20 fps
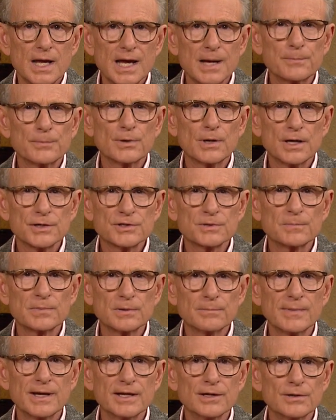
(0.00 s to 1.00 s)
I
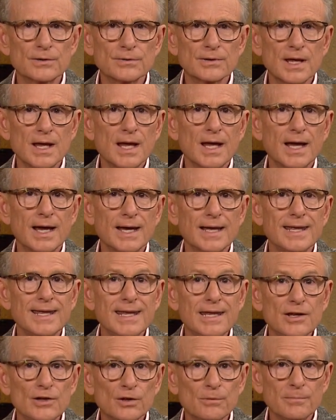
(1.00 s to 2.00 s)
prosper my own. I
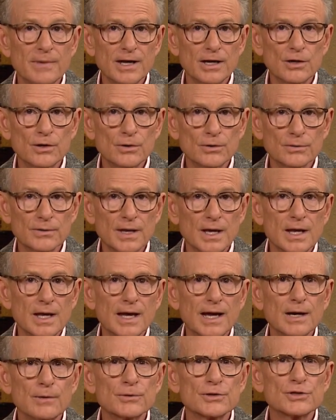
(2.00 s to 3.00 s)
heal my own.
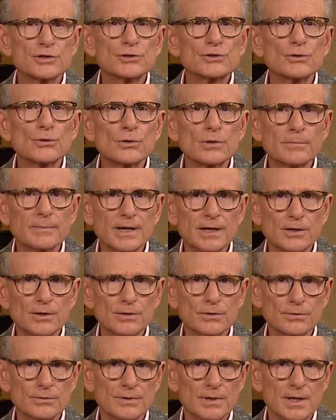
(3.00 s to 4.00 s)
Yeah. I restore my
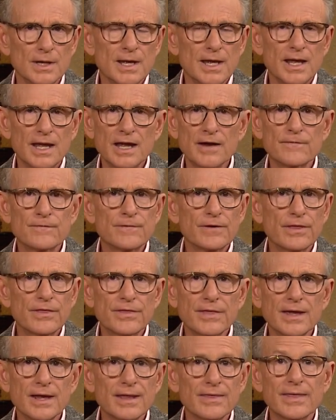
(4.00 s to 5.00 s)
own.
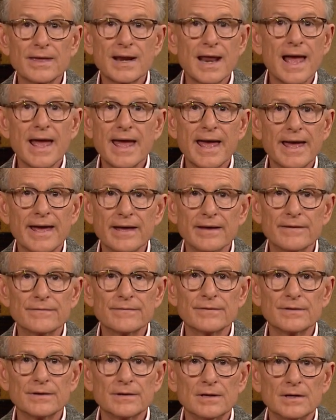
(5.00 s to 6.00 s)
Everything that I
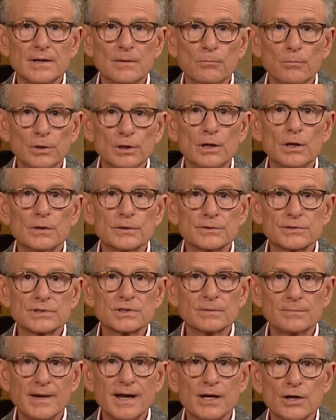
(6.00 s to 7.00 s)
have belongs
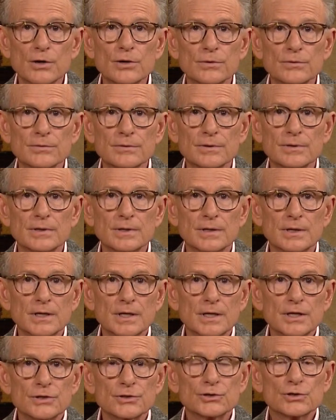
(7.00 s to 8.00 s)
to my own.
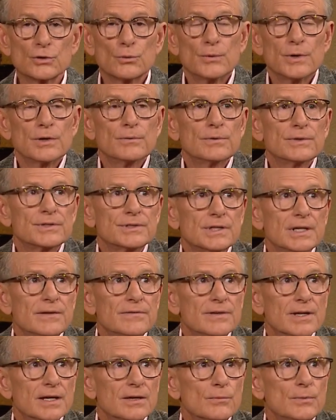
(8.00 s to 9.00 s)
So we
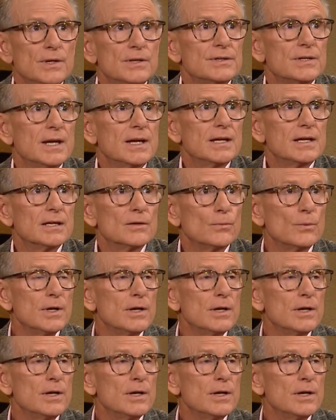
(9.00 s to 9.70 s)
receive that. We take it.